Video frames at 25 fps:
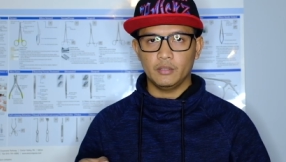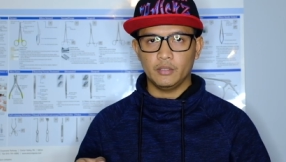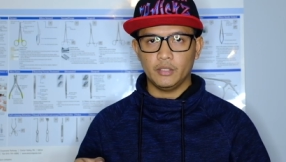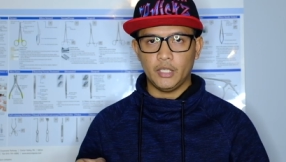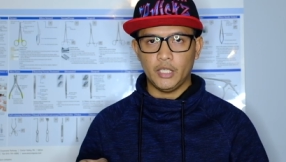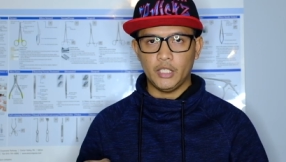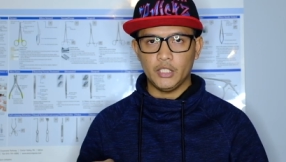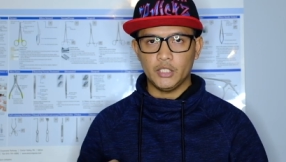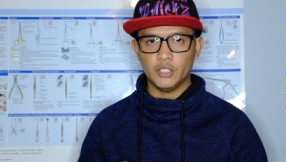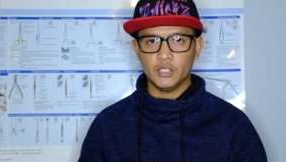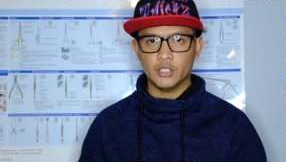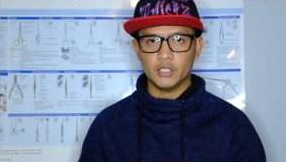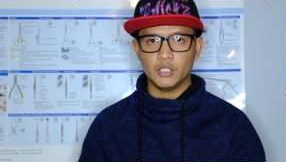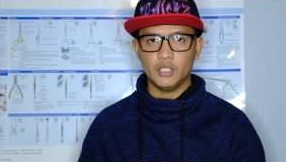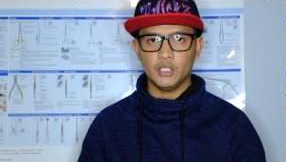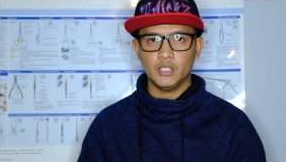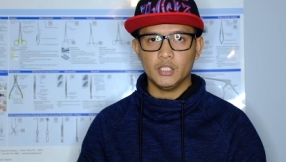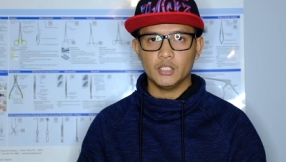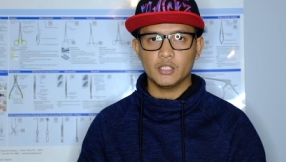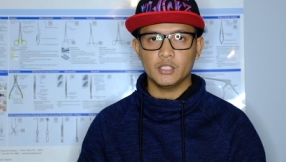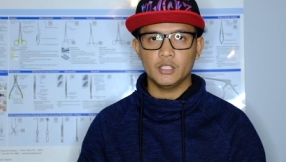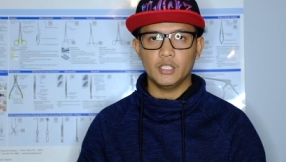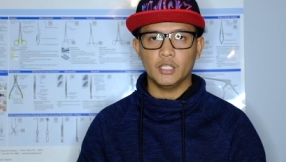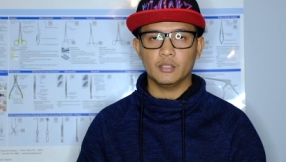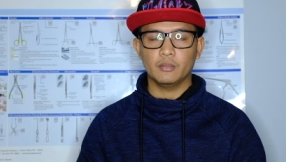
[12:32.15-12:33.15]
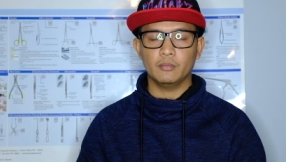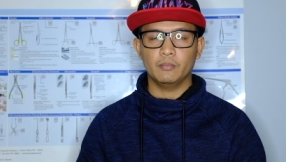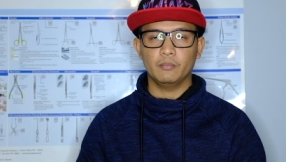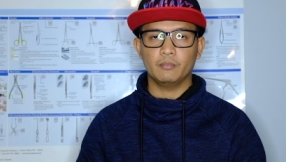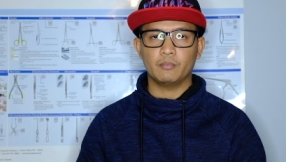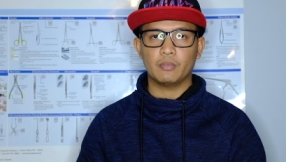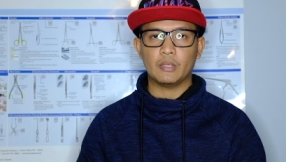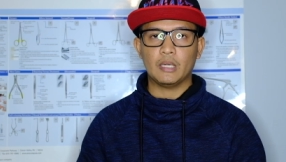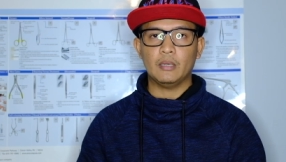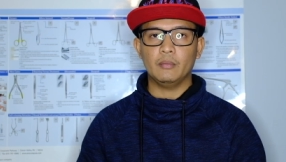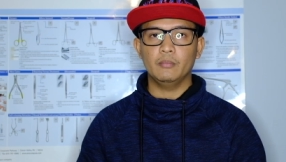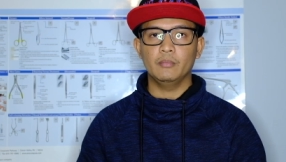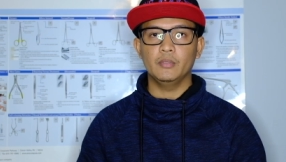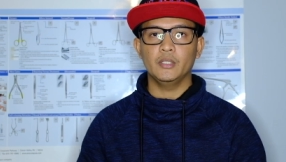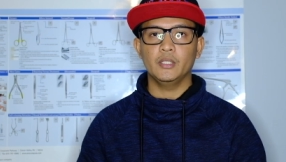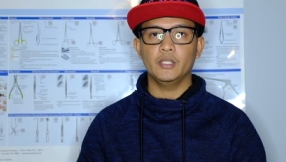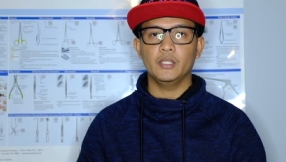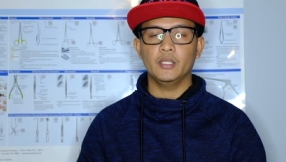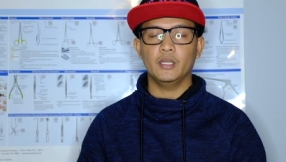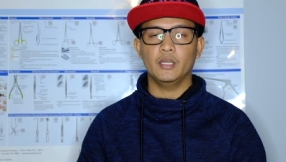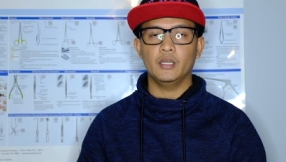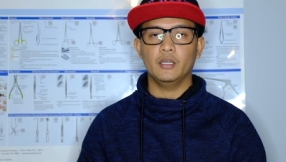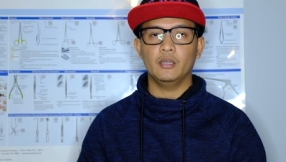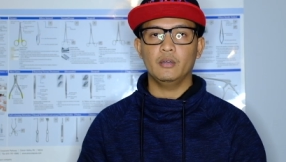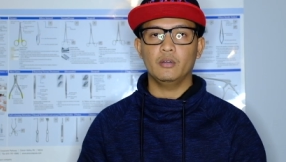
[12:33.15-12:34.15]
agencies that
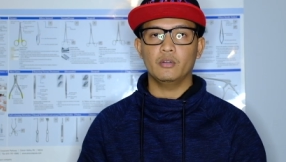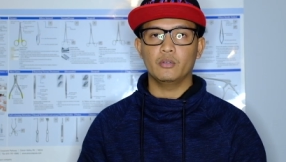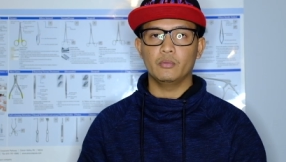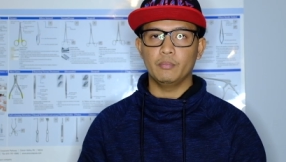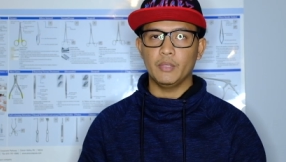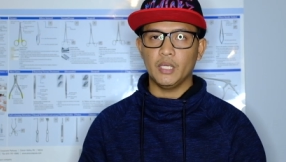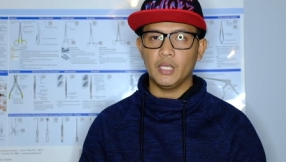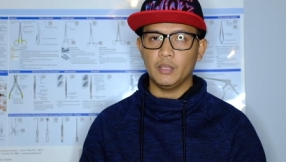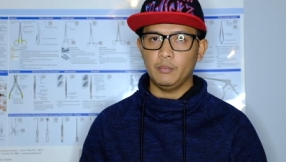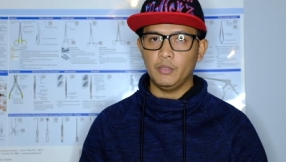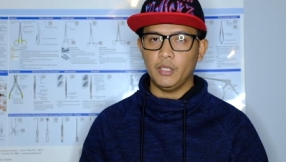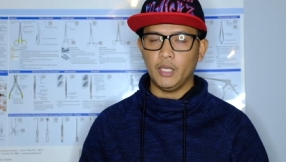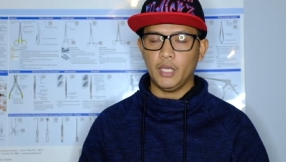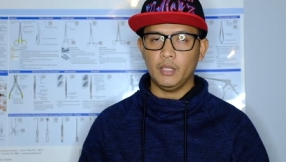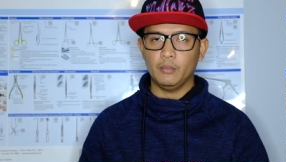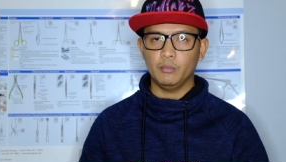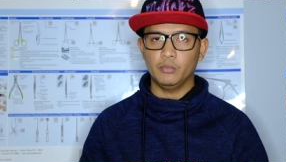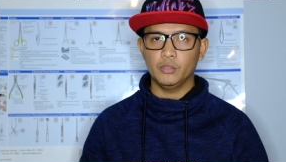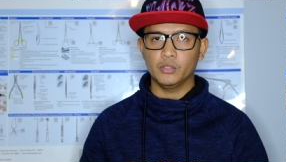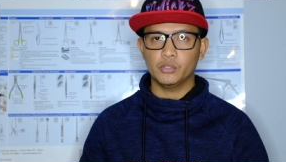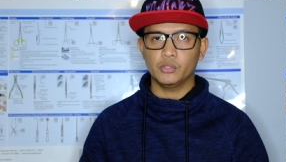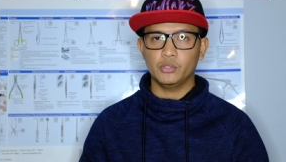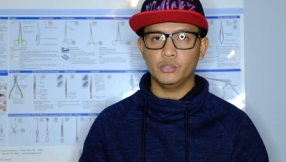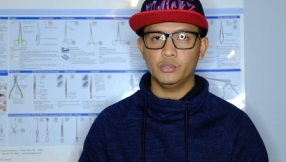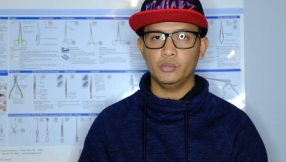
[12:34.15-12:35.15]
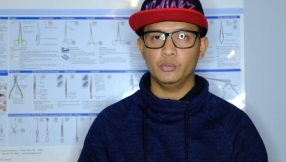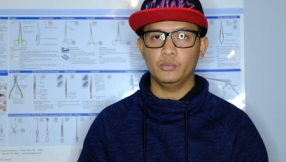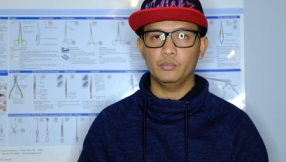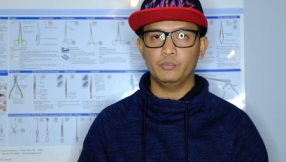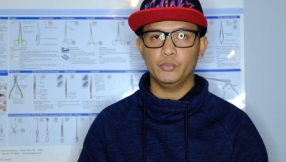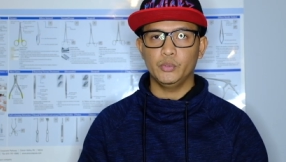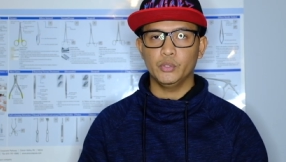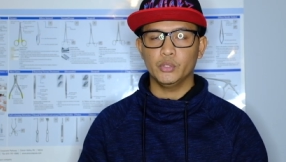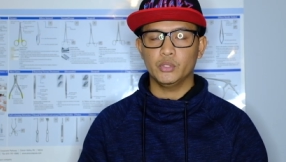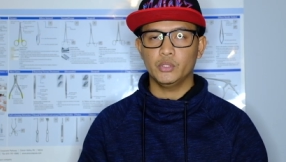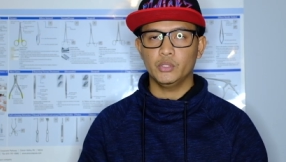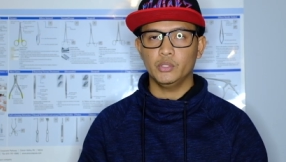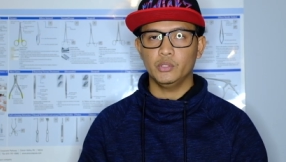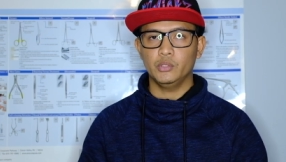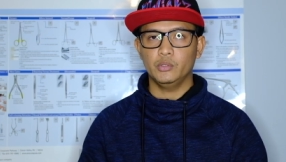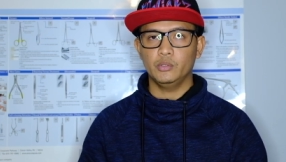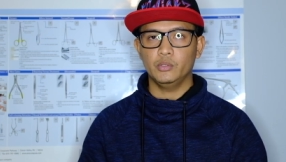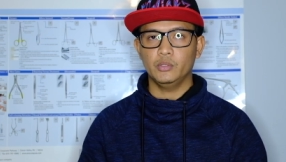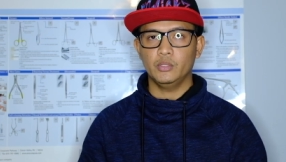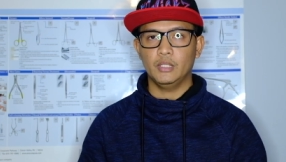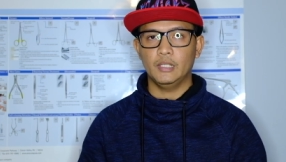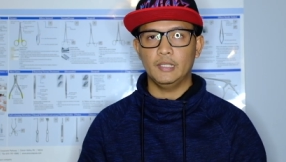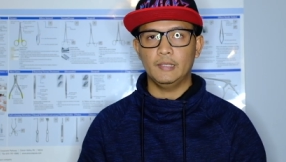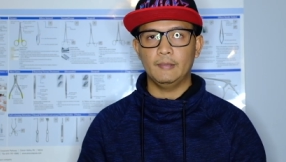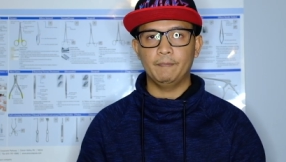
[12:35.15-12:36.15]
probably or maybe able to put
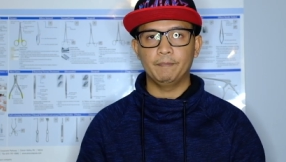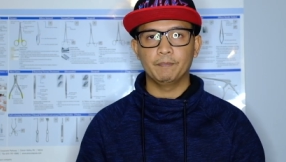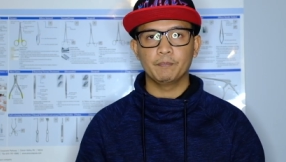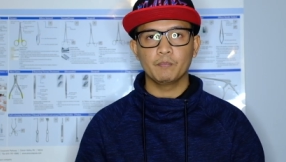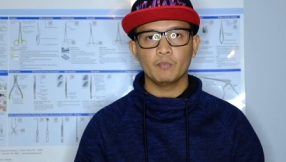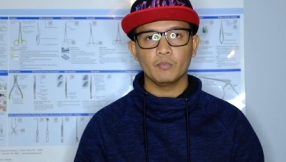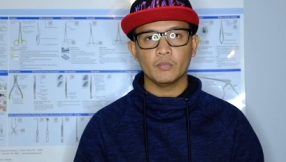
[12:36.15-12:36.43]
you on